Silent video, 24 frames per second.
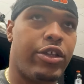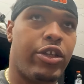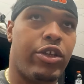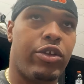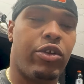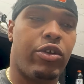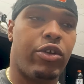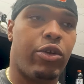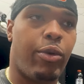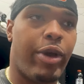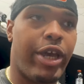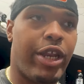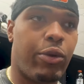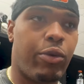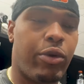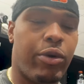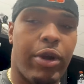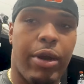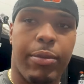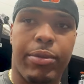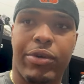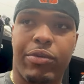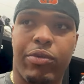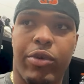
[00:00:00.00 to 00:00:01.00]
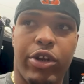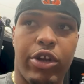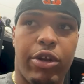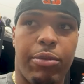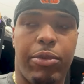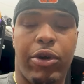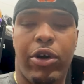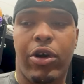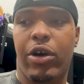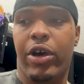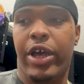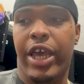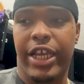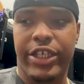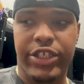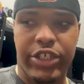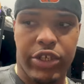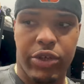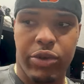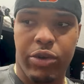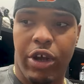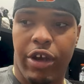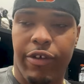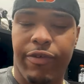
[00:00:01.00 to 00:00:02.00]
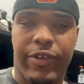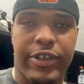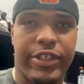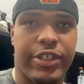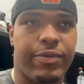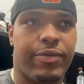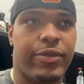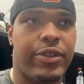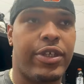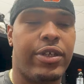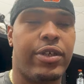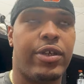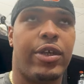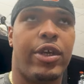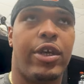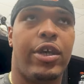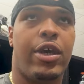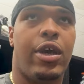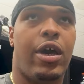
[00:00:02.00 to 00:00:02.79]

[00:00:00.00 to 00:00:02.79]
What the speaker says: You know, the way that we were able to run the ball, execute offensively,